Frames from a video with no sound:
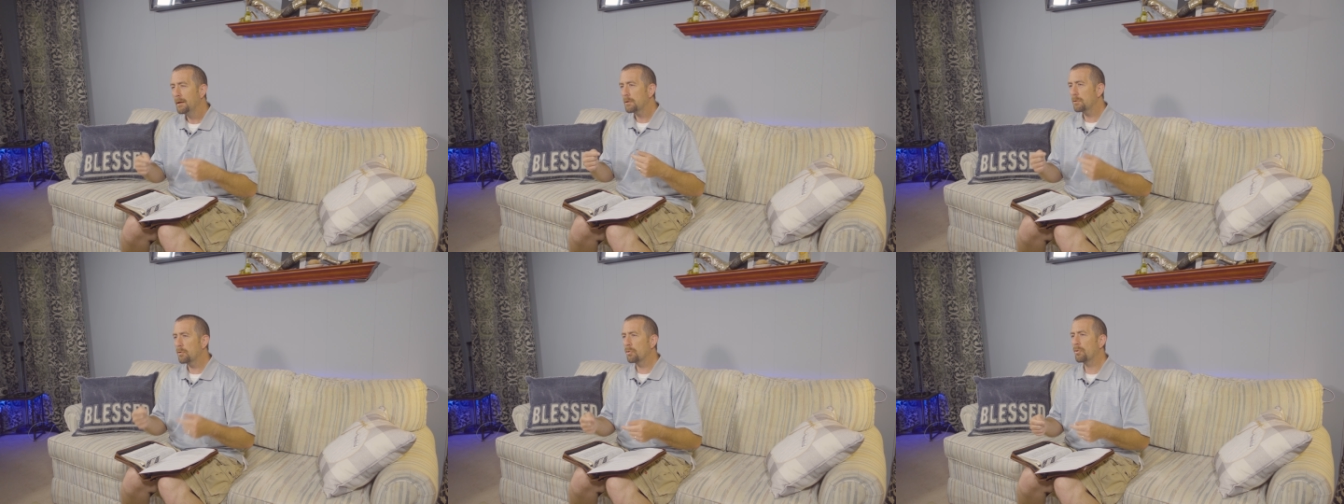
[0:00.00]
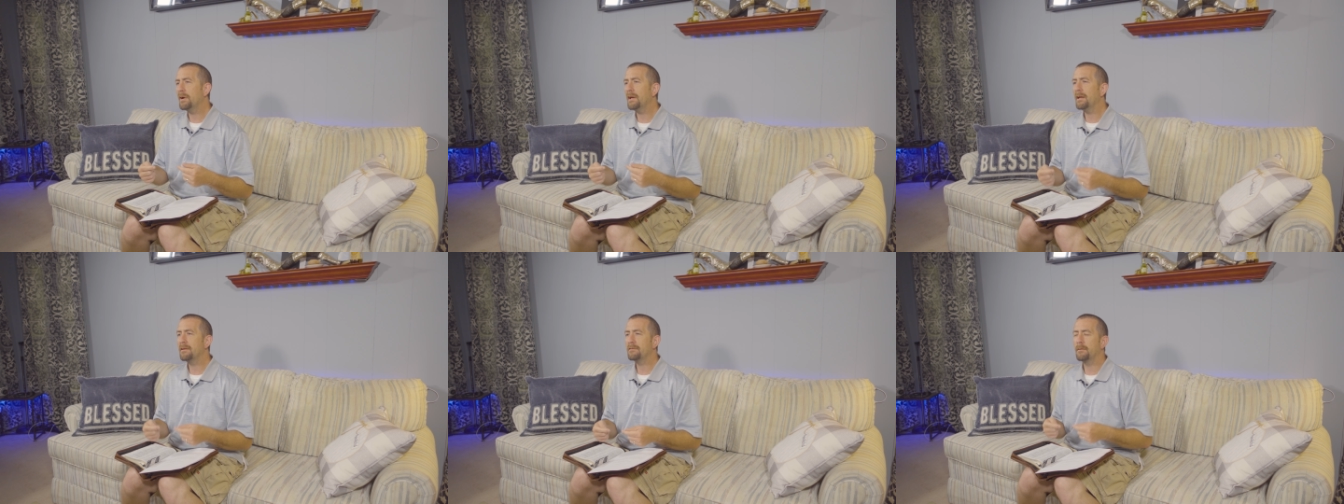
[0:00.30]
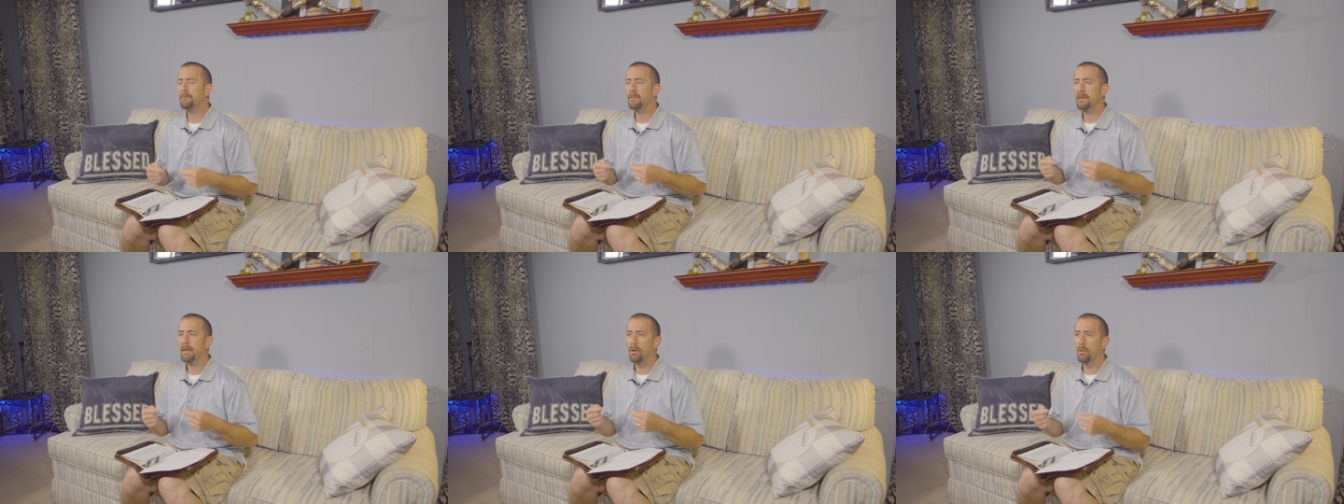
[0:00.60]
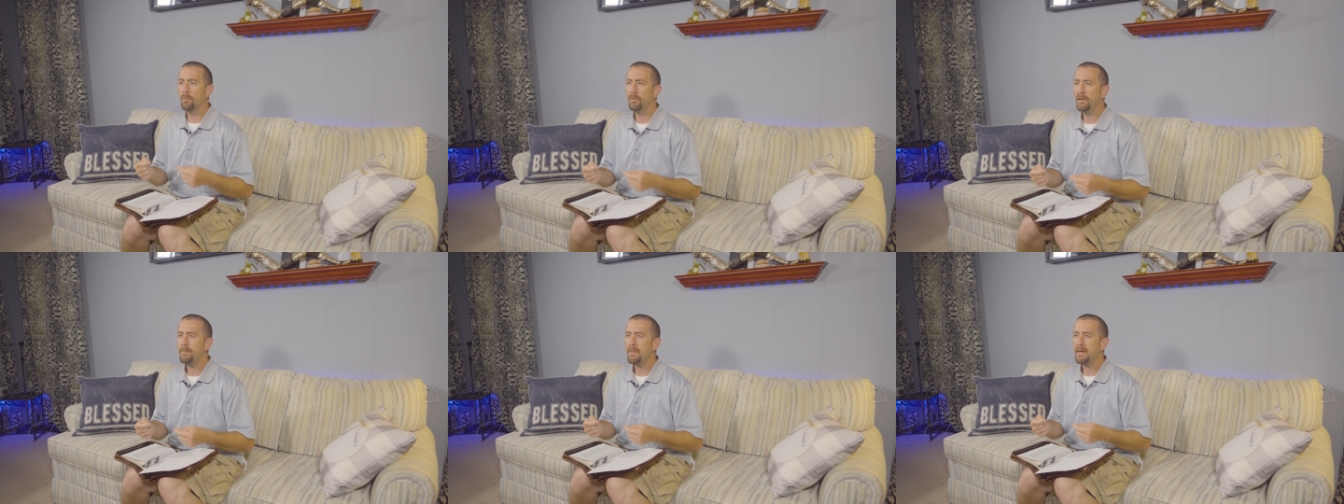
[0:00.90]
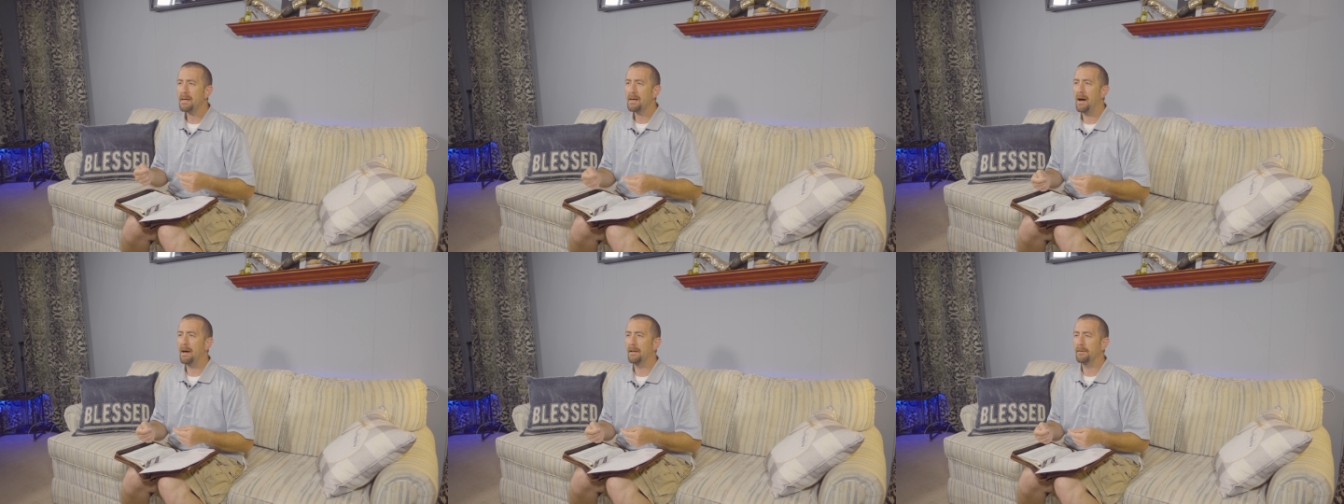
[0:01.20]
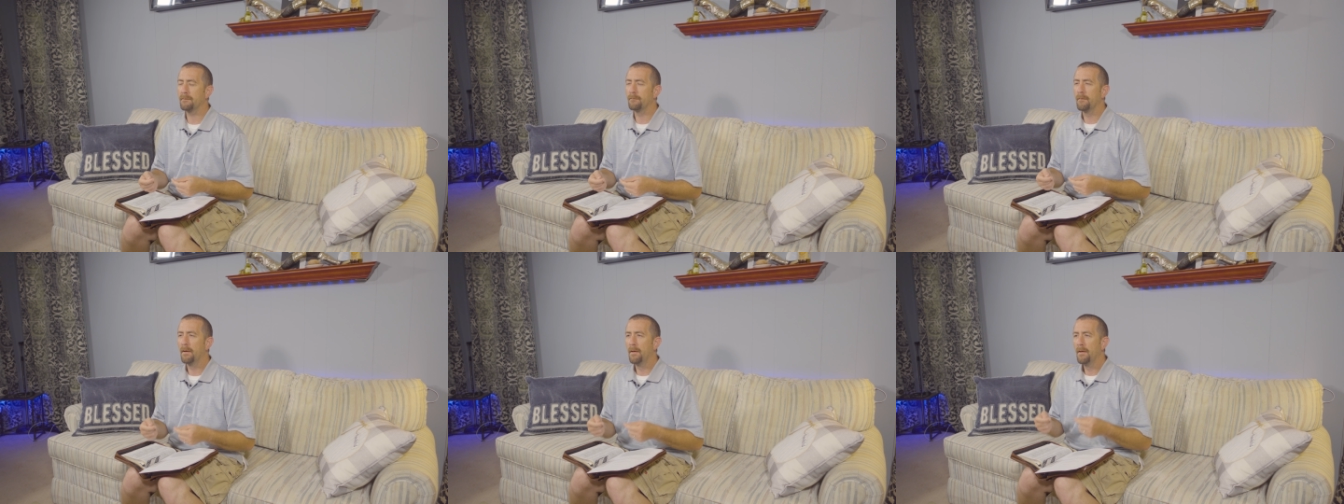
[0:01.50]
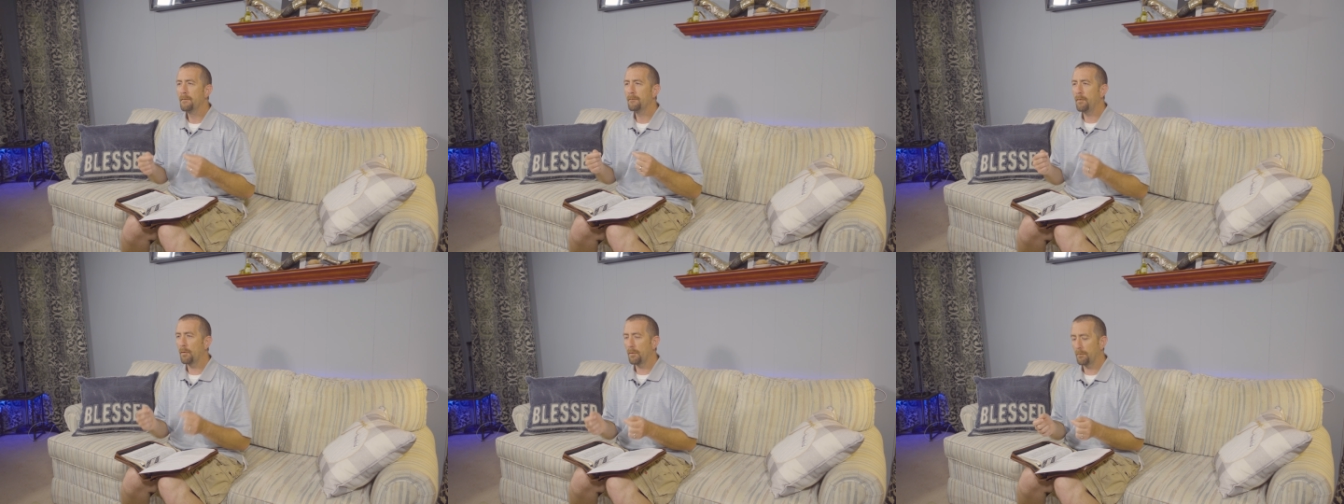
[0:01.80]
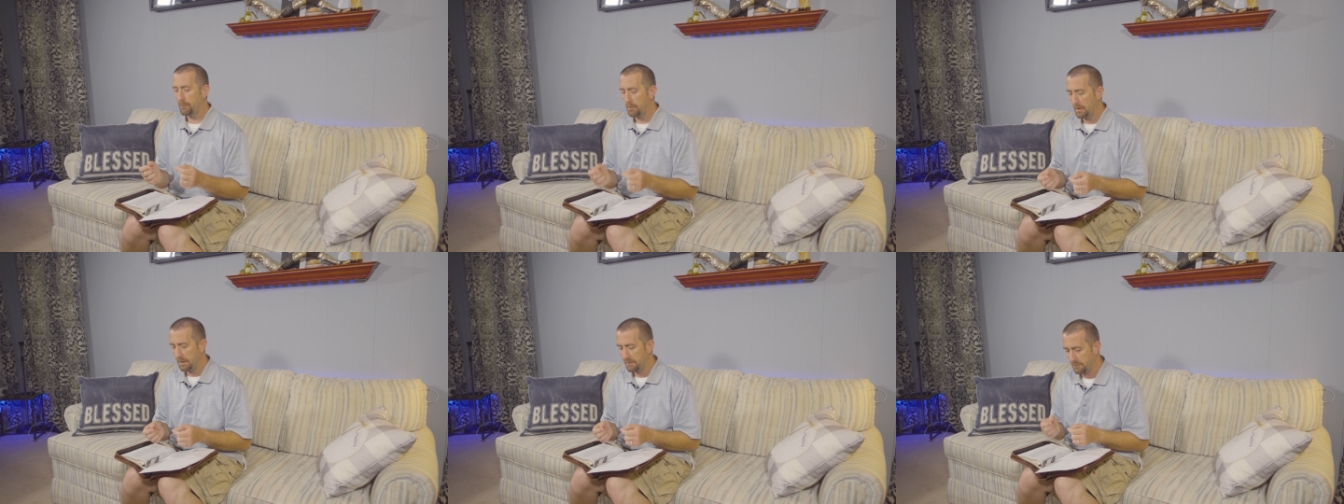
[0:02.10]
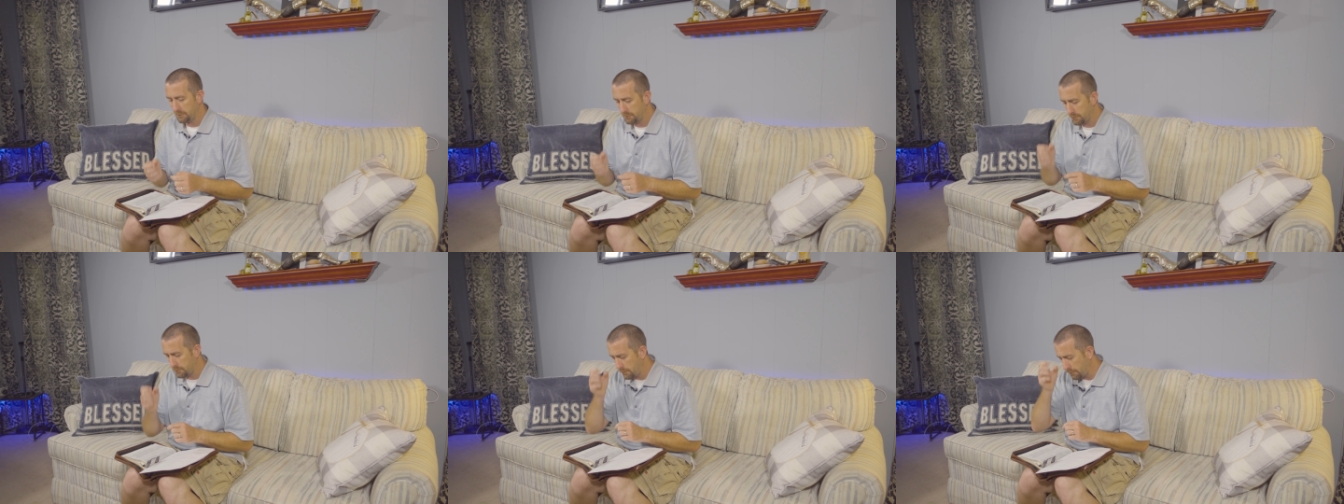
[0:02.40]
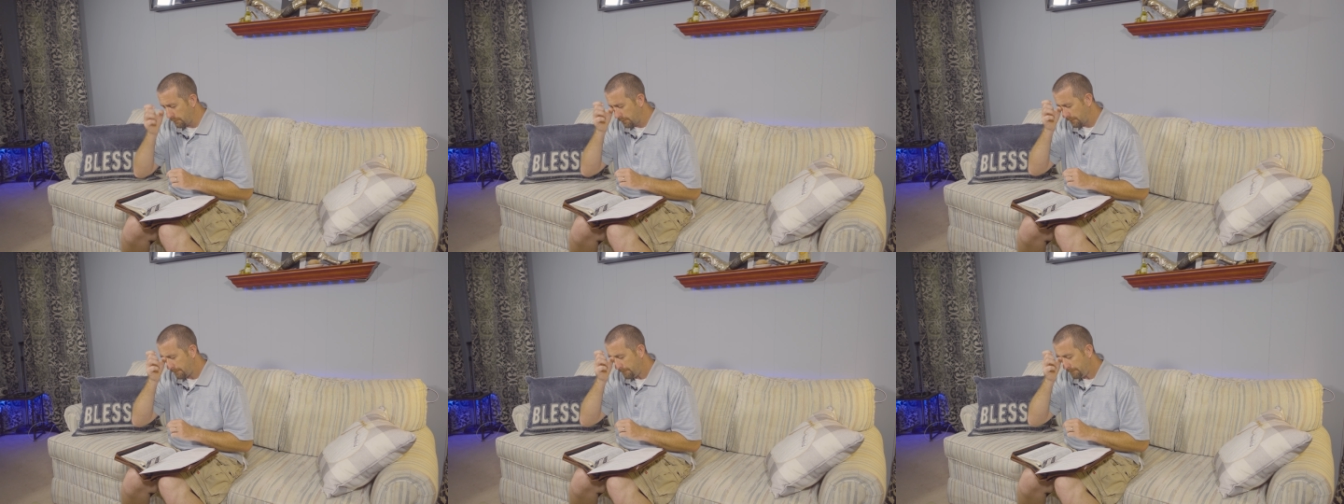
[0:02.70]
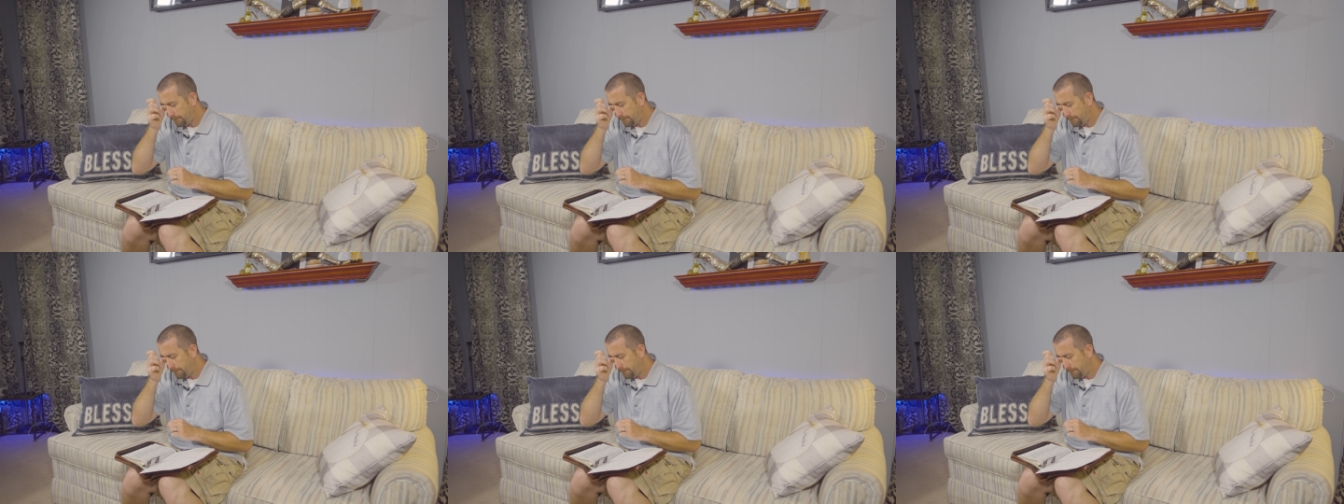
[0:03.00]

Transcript: Glory as of the only begotten, full of grace and truth.